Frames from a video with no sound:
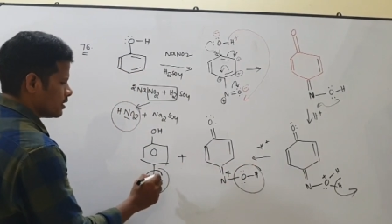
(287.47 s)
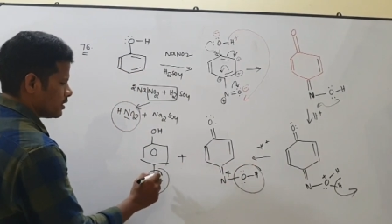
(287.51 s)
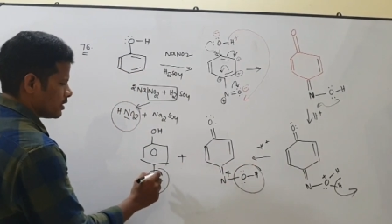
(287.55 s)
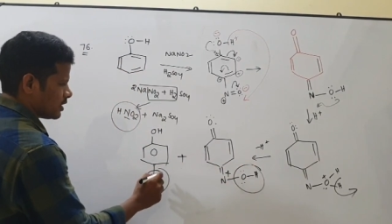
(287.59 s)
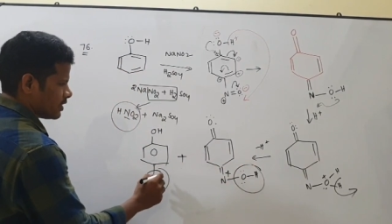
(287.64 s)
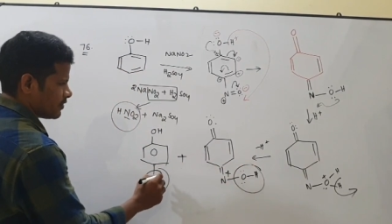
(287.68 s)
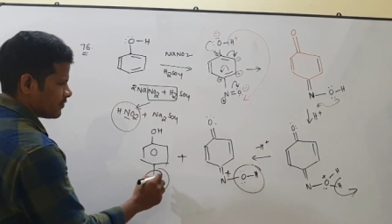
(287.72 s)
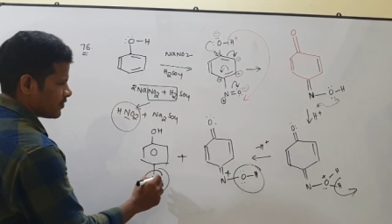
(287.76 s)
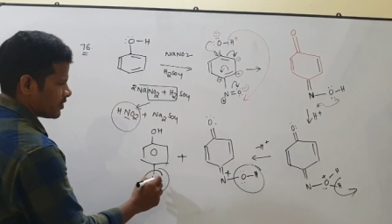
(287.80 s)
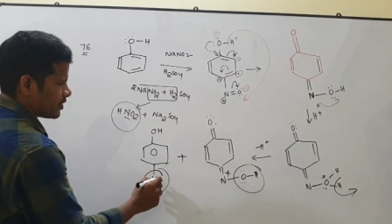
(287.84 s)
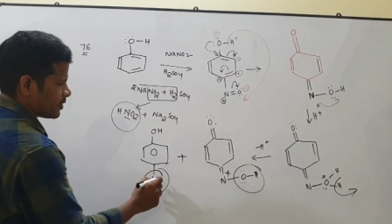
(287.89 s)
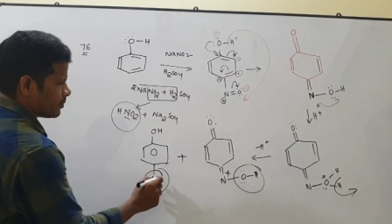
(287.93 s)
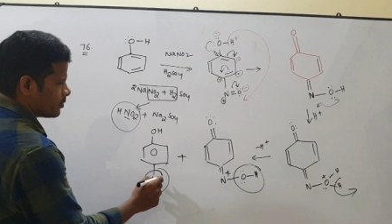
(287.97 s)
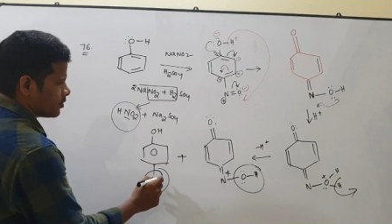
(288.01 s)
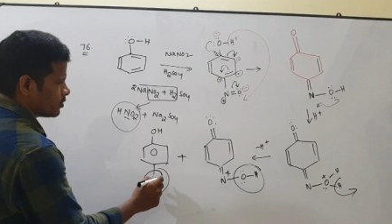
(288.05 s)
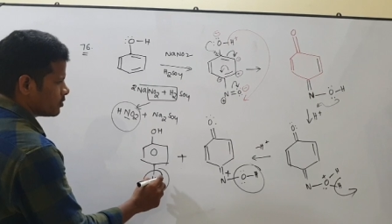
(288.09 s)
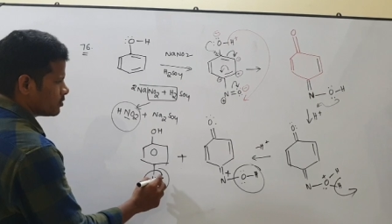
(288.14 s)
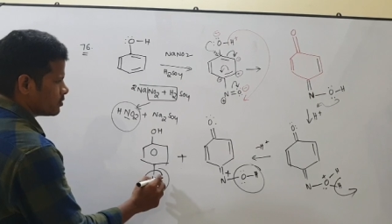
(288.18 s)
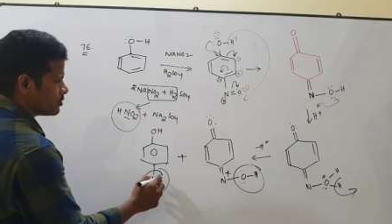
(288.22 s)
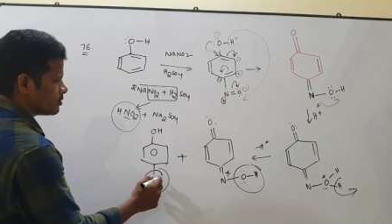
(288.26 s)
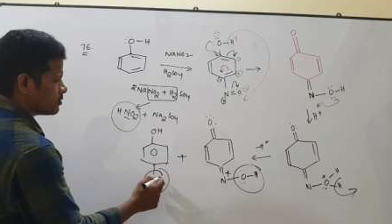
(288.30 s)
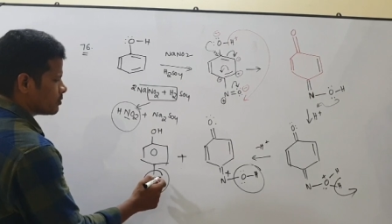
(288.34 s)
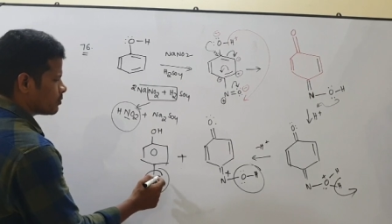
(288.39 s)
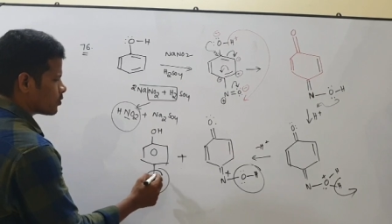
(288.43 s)
if you
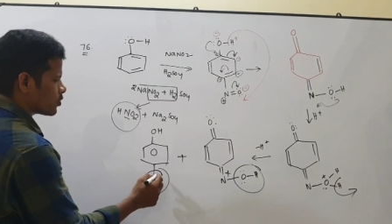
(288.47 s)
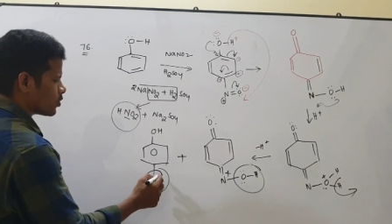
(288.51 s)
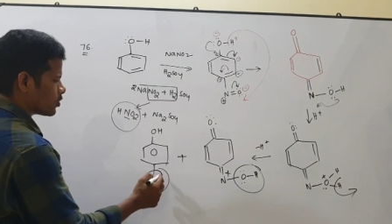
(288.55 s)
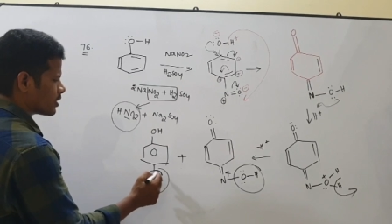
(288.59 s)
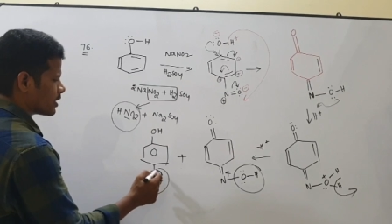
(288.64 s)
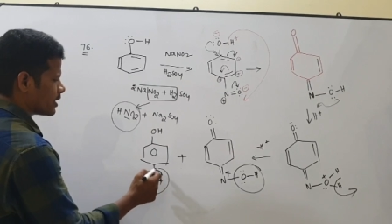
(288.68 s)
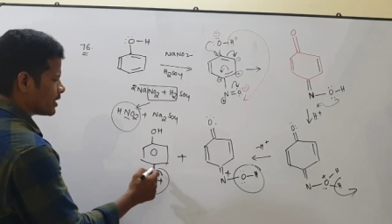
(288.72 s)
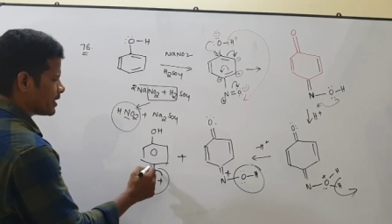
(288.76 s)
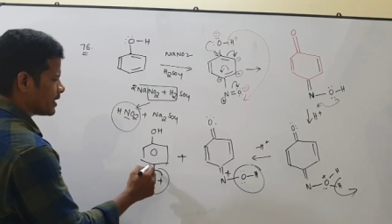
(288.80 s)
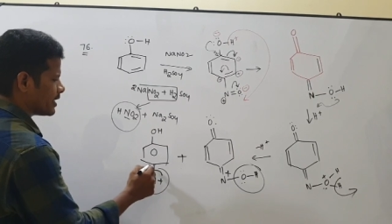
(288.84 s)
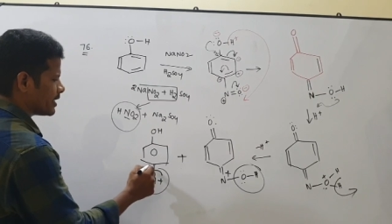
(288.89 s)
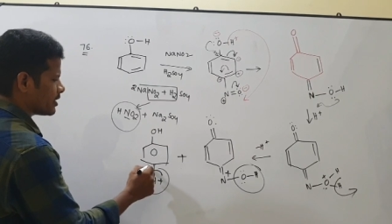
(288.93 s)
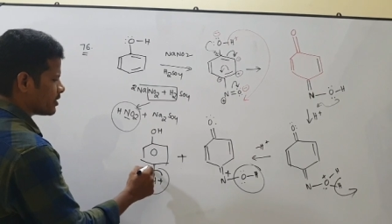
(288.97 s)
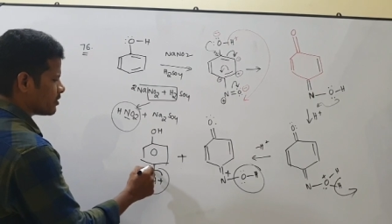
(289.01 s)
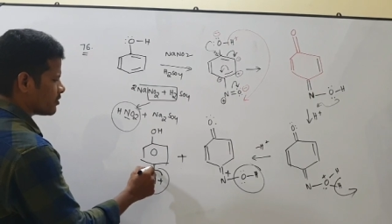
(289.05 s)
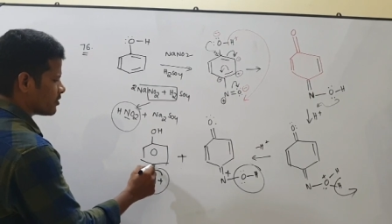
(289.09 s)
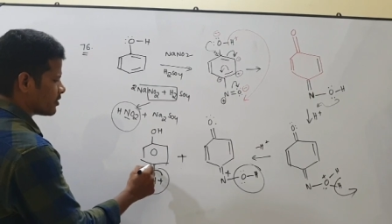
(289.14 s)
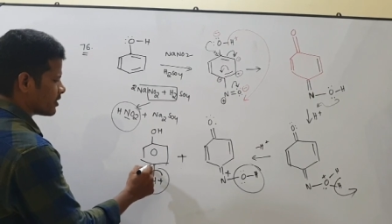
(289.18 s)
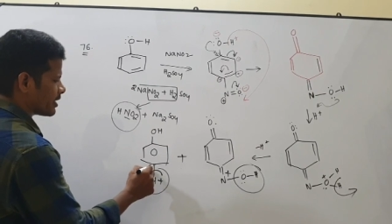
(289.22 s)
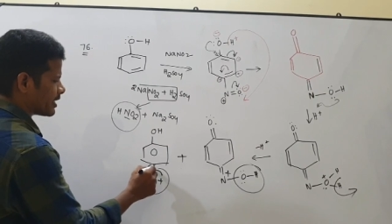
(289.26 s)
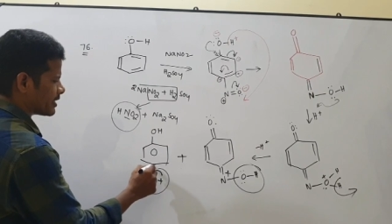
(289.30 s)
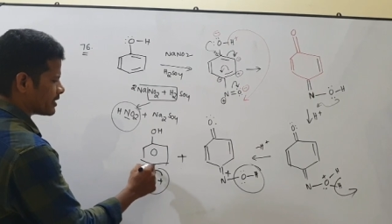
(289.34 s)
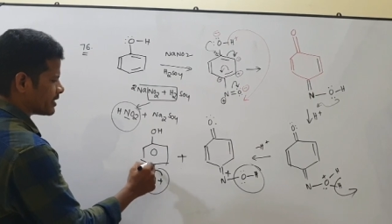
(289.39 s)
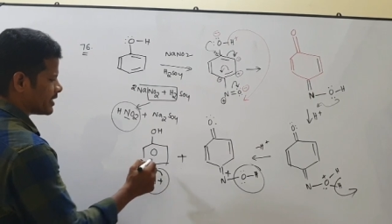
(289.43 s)
remove proton here, you will
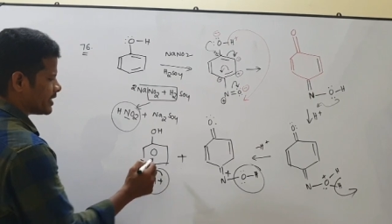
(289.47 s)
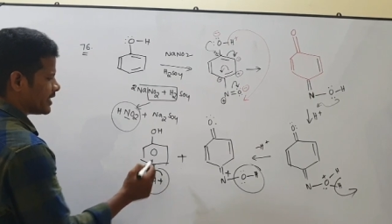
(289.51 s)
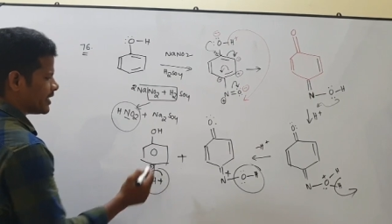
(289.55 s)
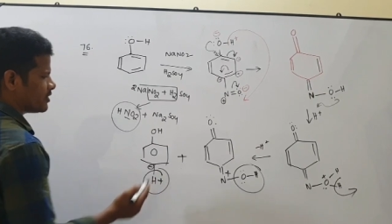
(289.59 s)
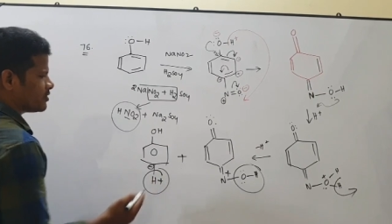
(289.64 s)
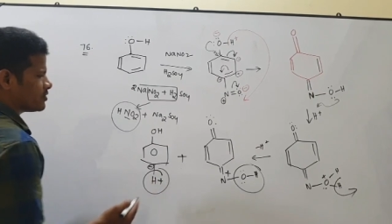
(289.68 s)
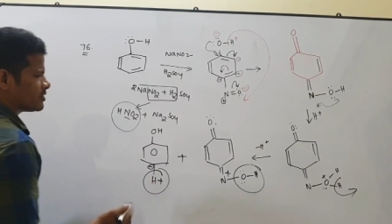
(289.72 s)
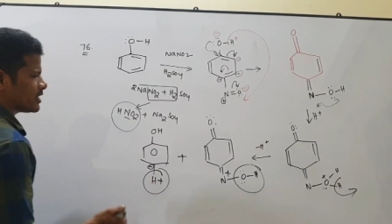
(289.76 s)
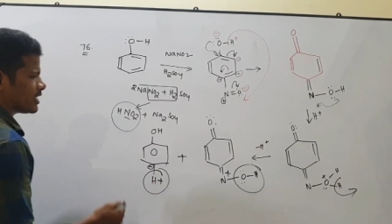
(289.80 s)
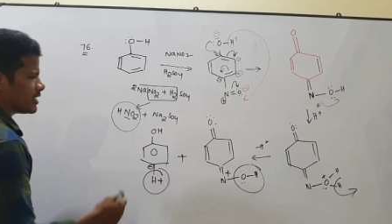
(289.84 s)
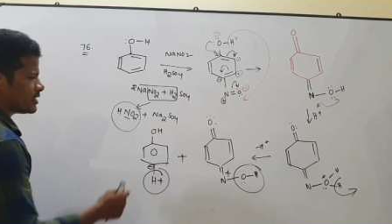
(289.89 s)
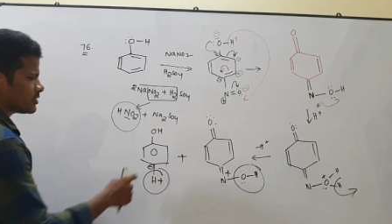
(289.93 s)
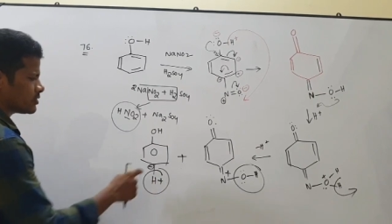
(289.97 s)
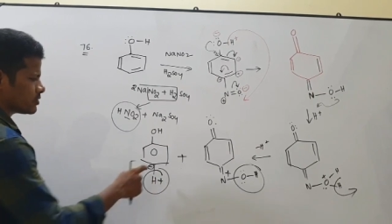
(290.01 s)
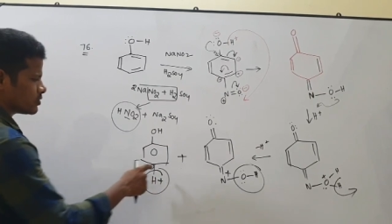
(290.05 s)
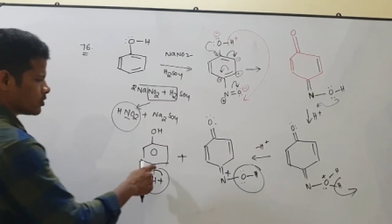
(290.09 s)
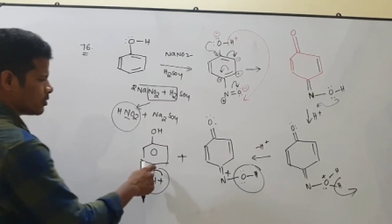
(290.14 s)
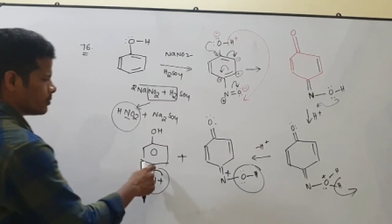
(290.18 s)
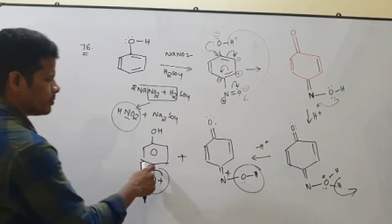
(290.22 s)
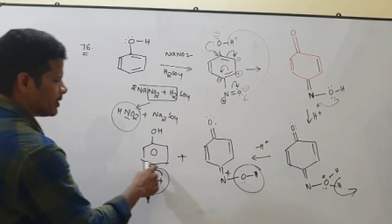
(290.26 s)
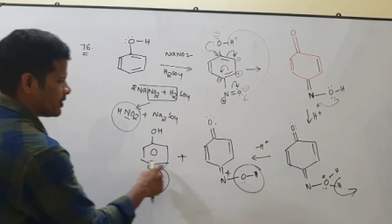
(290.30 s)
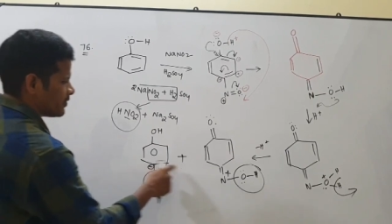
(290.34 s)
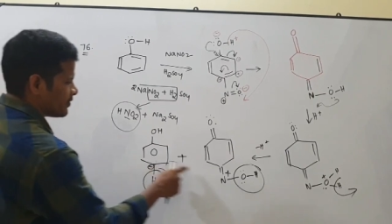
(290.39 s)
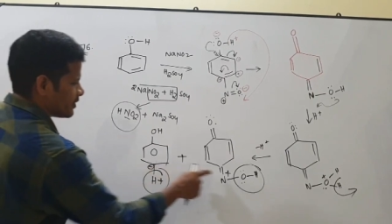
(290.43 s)
get the negative charge. So
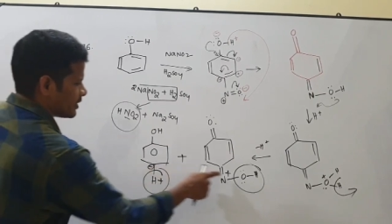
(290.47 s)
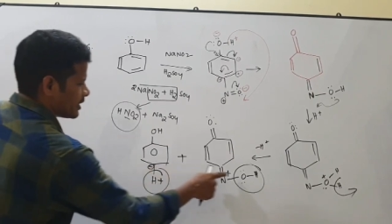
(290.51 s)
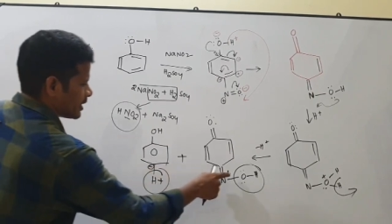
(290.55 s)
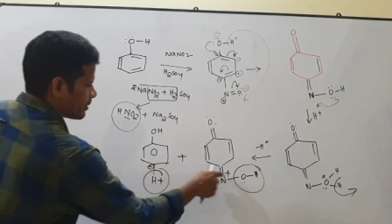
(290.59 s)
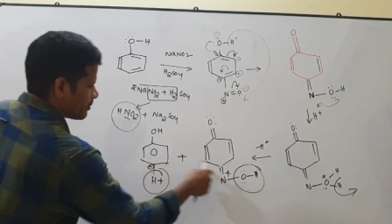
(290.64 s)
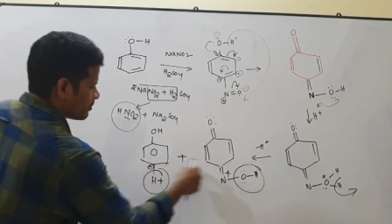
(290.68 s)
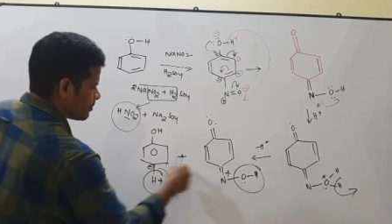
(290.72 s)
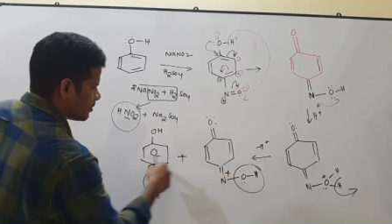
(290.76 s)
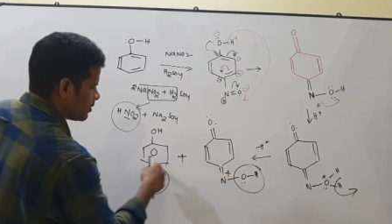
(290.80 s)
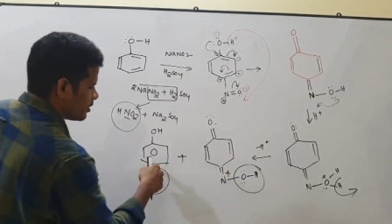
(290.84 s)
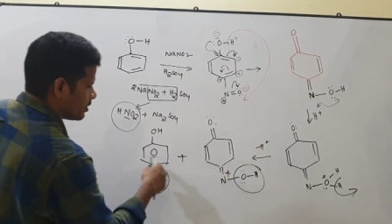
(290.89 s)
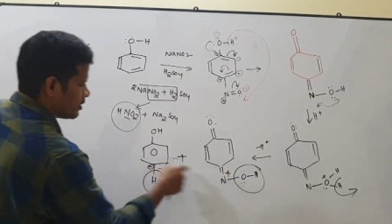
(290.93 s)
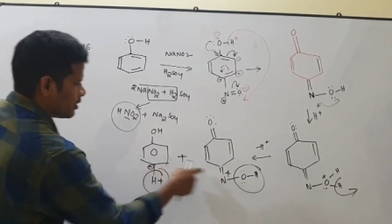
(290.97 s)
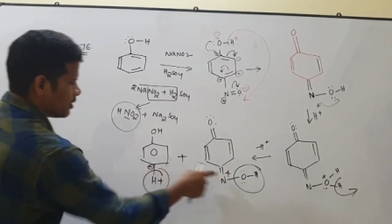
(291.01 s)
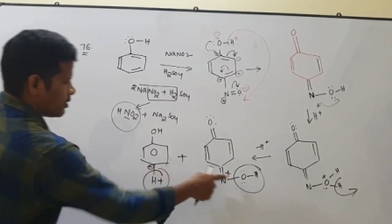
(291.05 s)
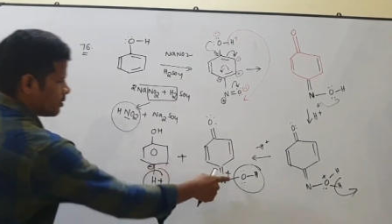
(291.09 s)
between them,